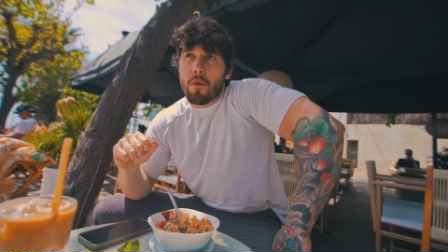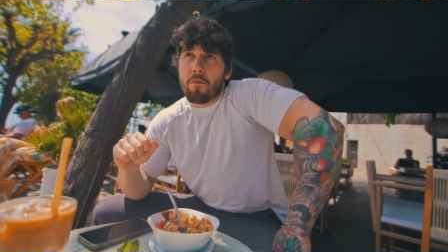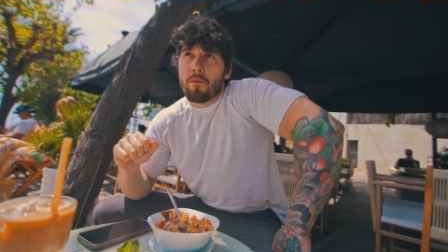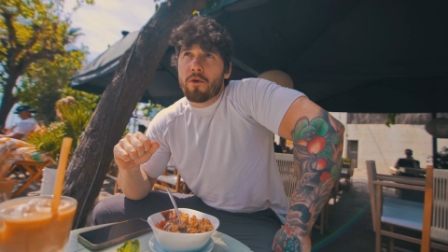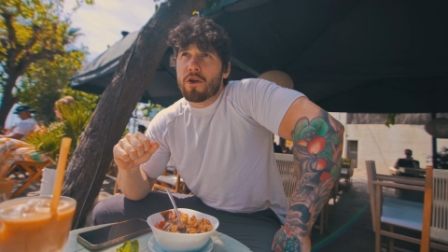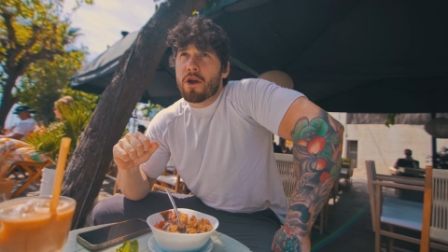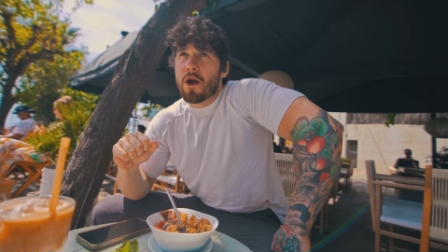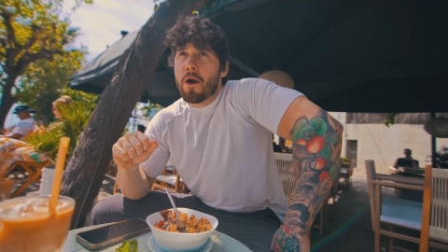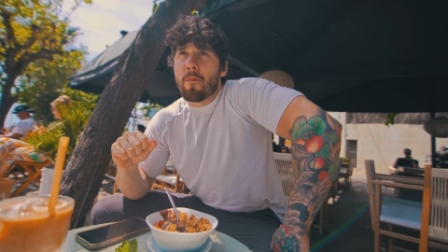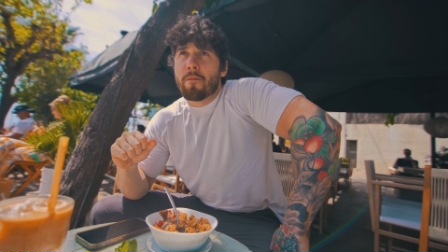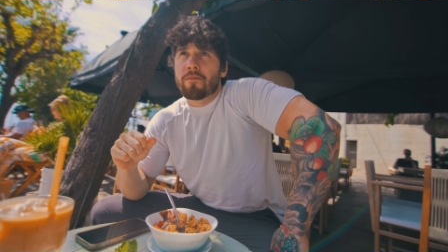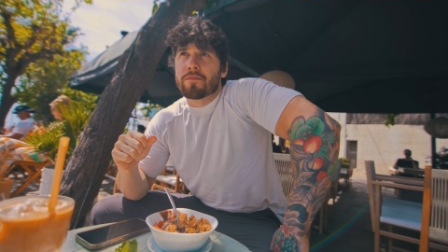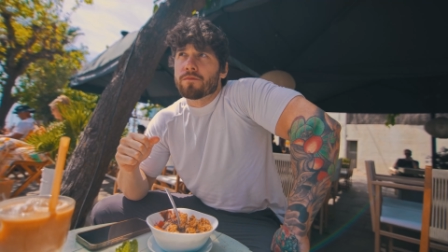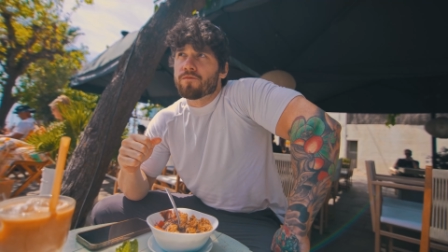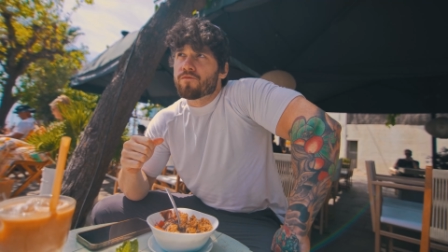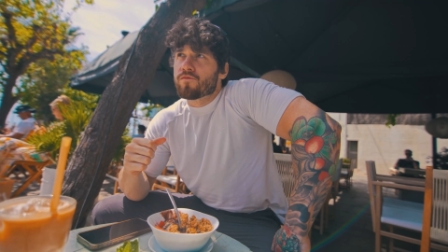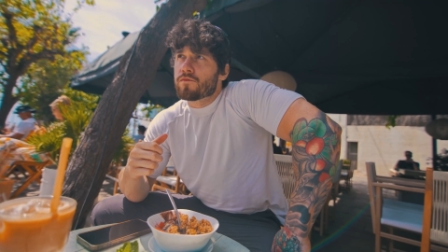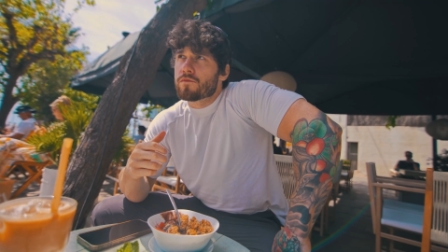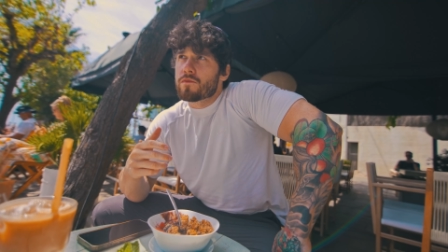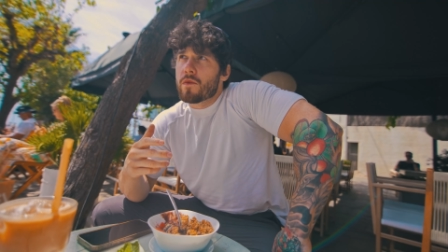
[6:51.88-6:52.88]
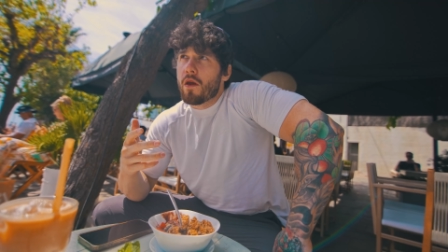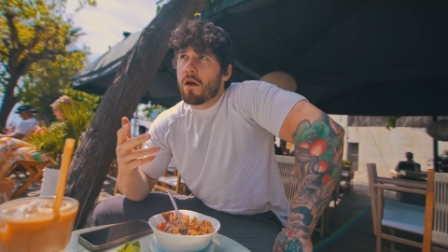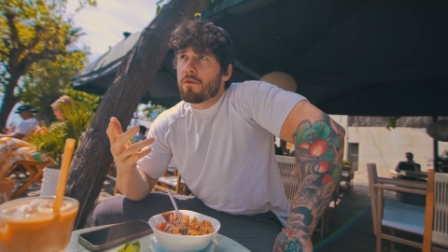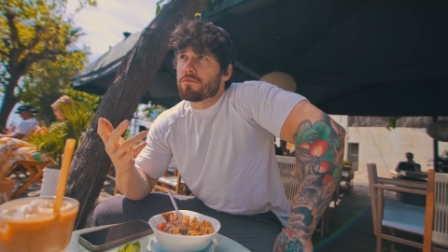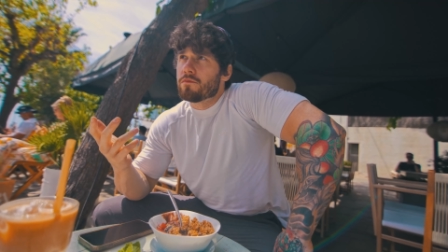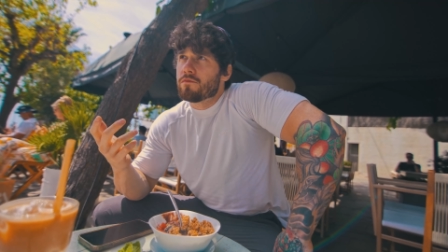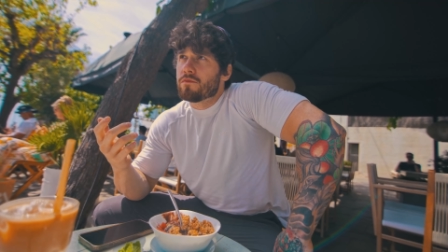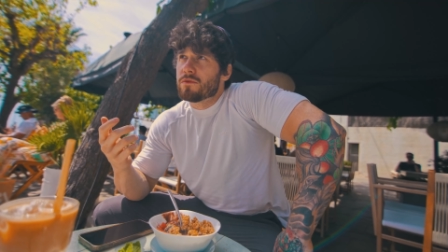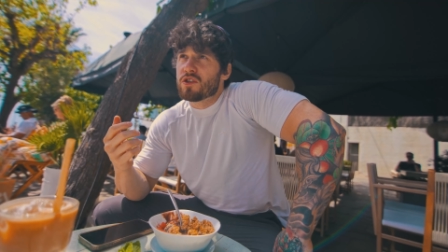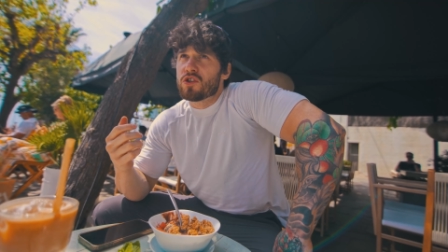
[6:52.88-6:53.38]
but yeah,
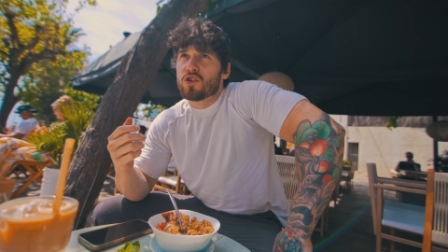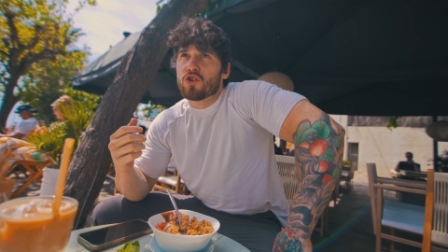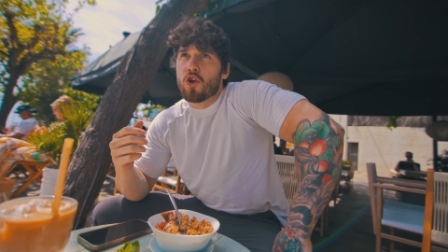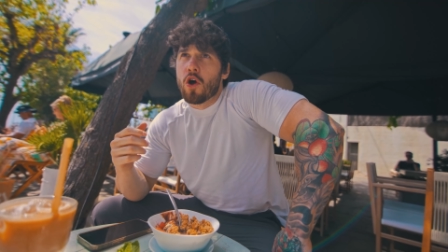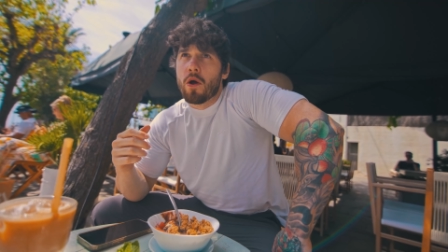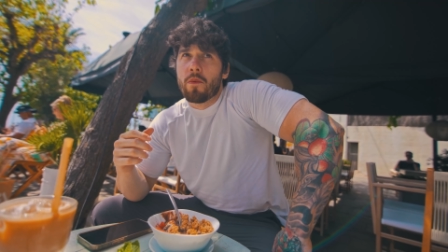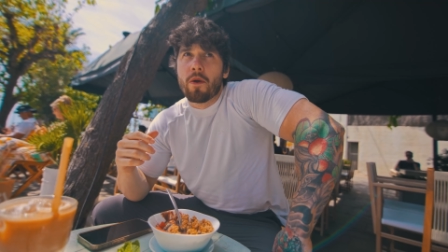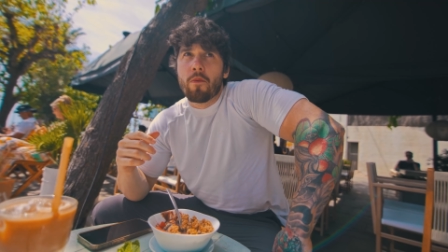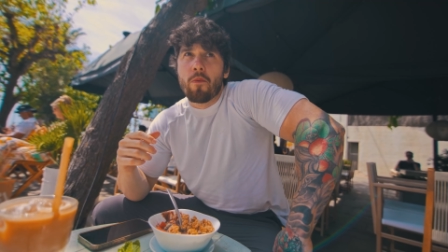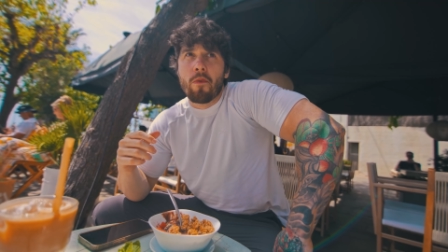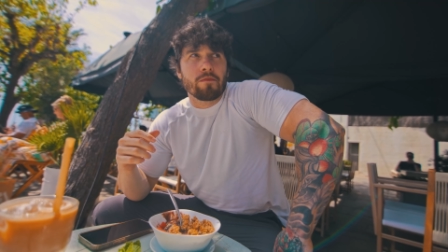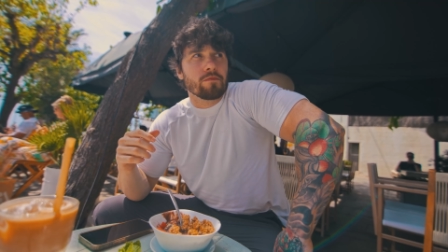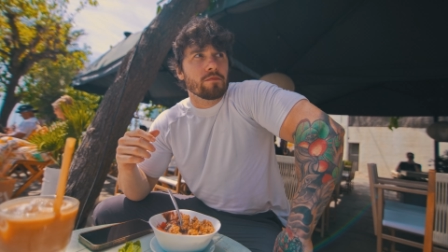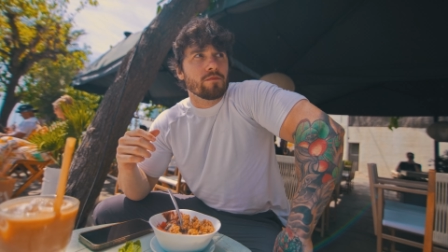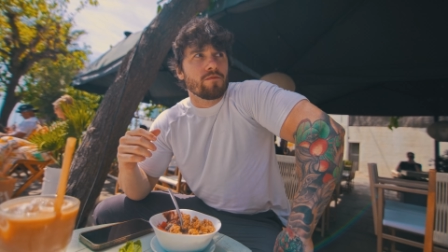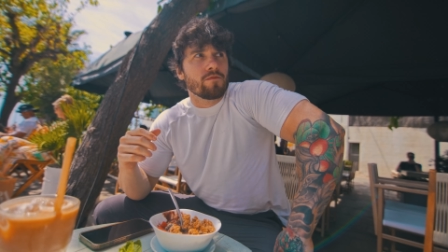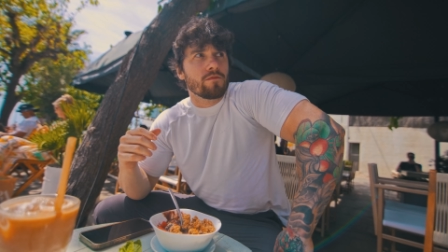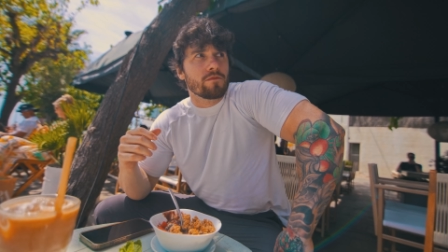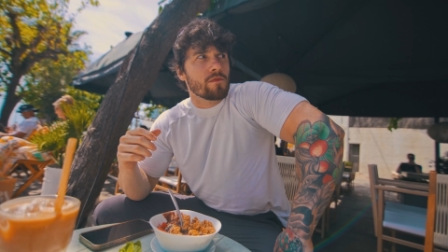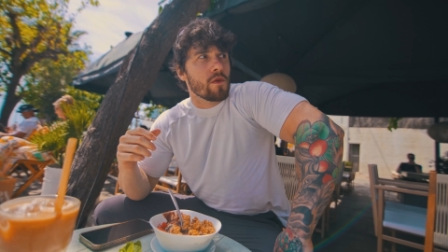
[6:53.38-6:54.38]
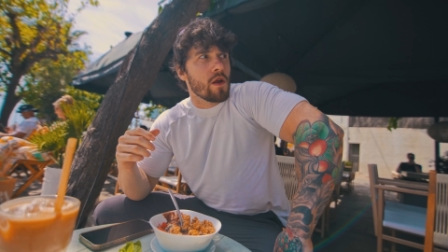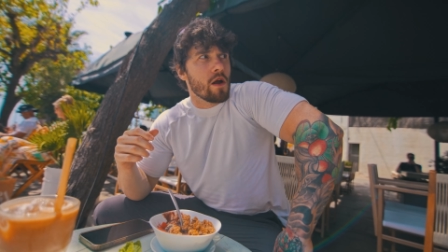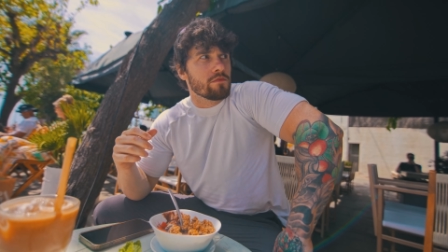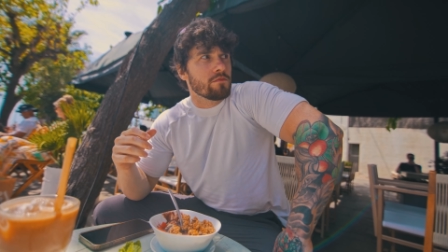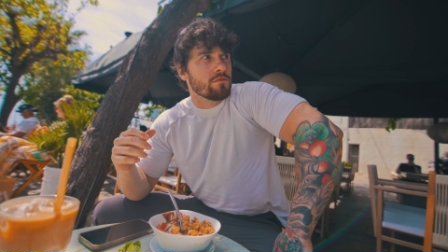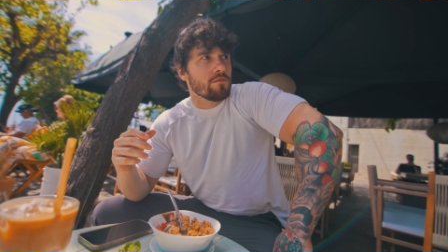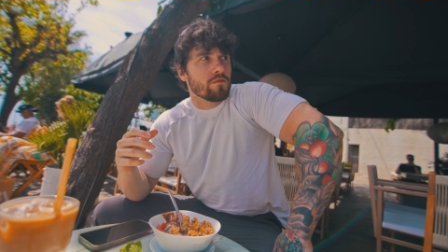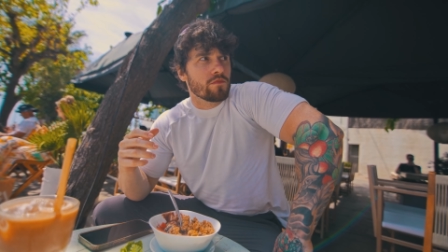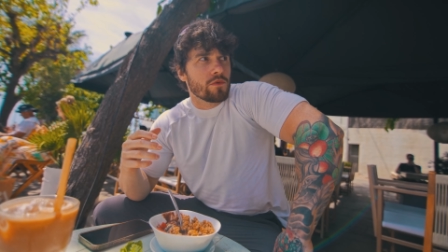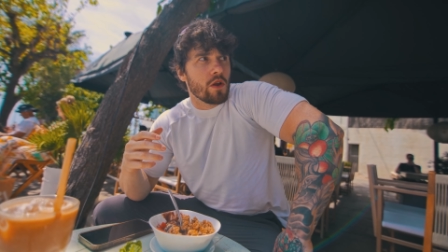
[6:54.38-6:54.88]
this is normally
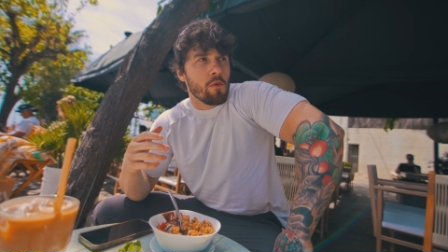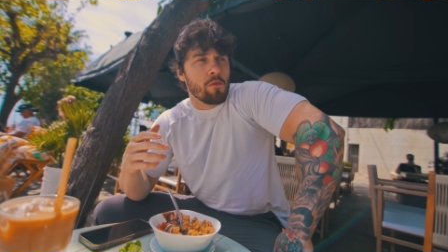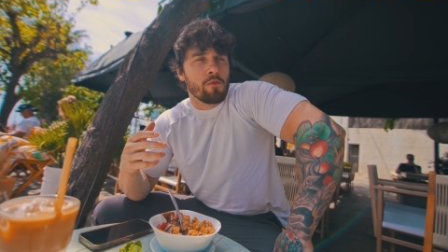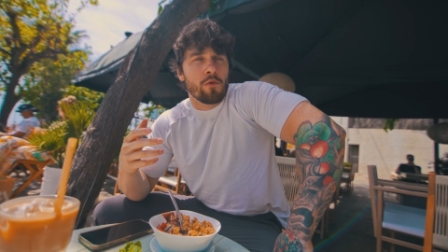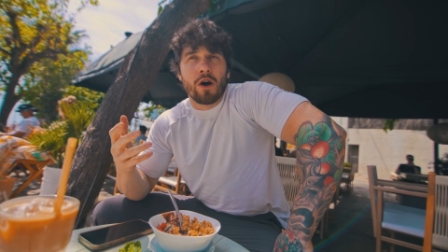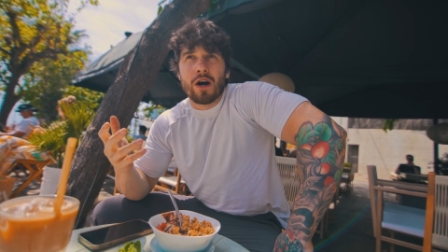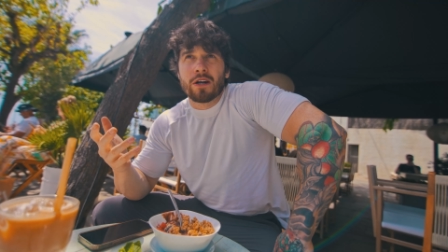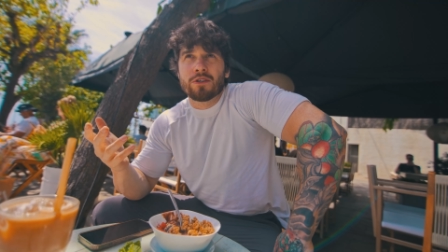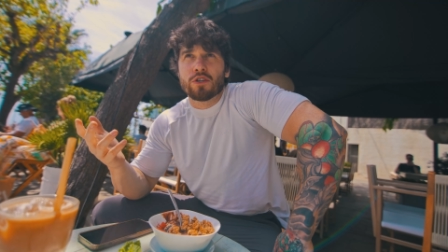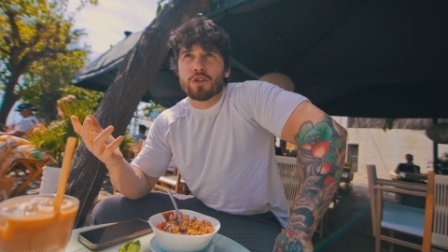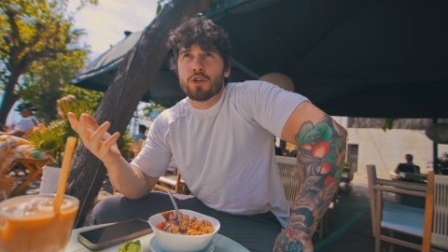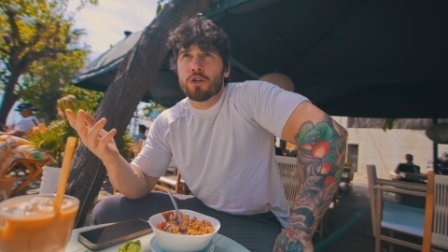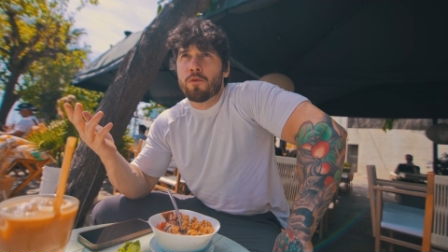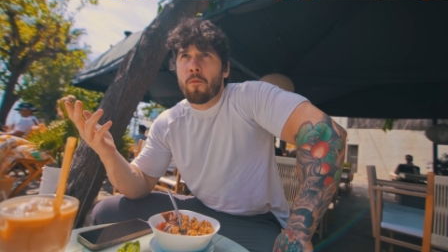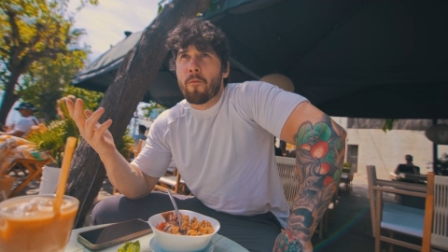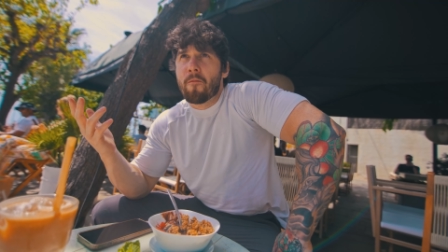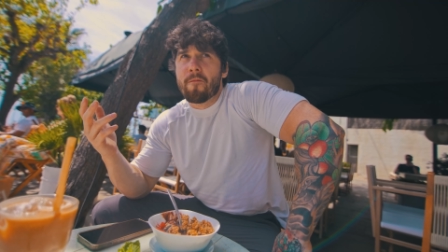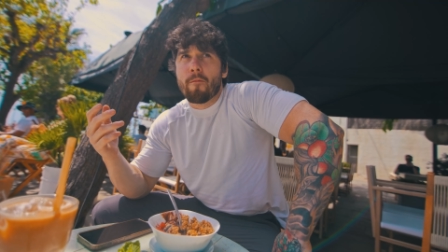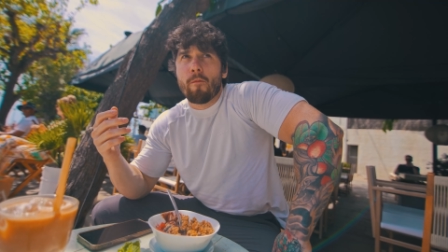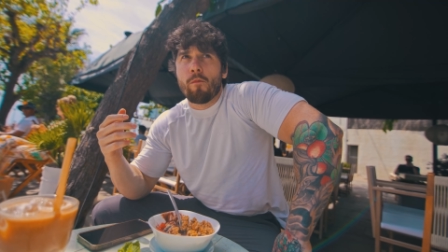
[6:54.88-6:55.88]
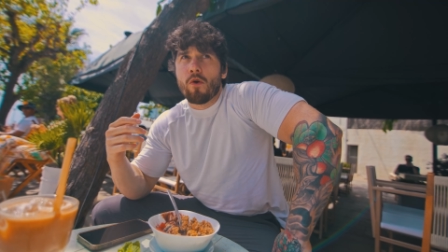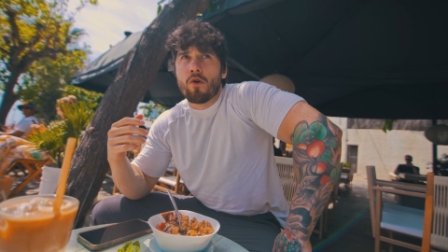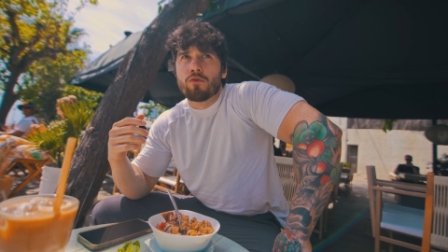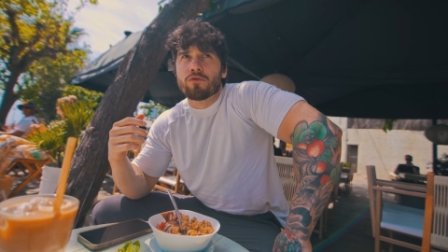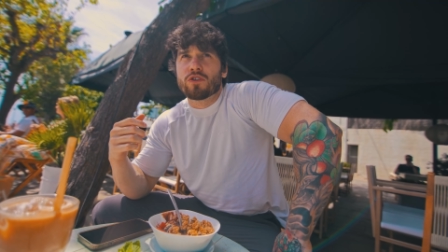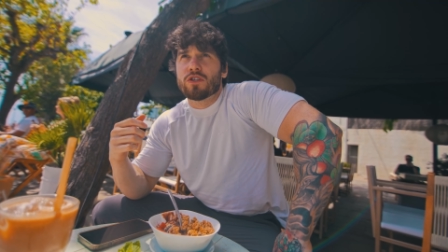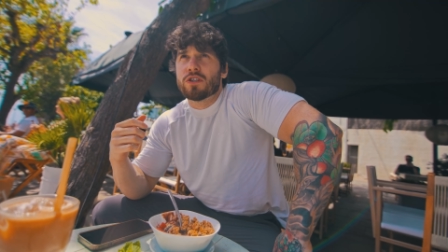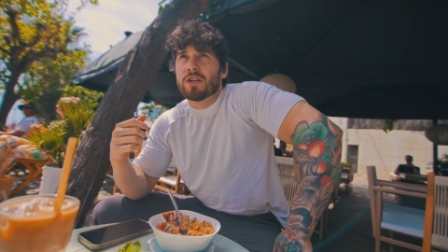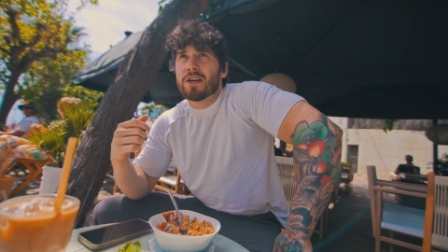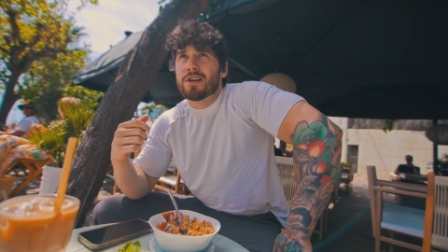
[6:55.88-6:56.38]
what I do
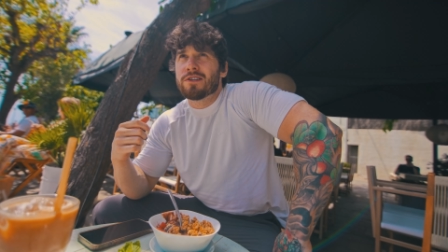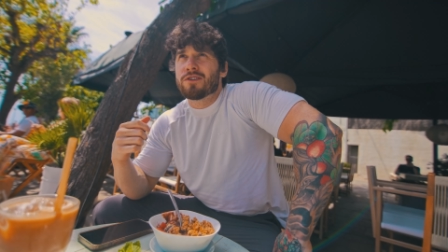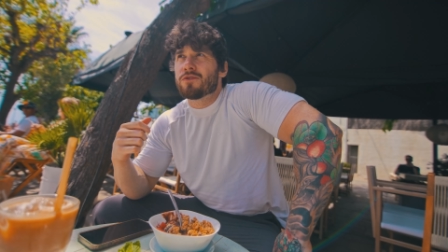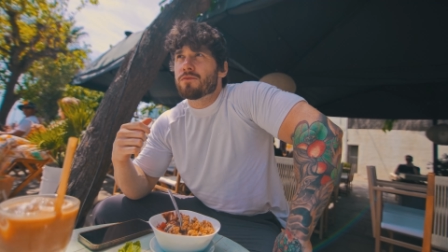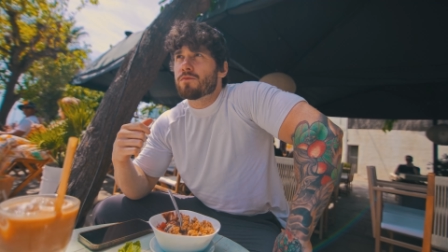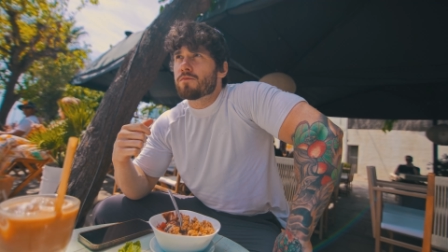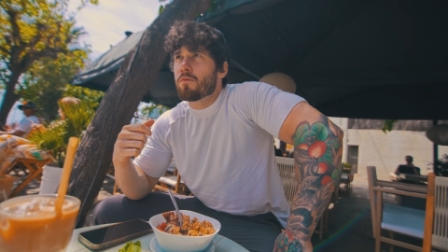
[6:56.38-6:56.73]
most days.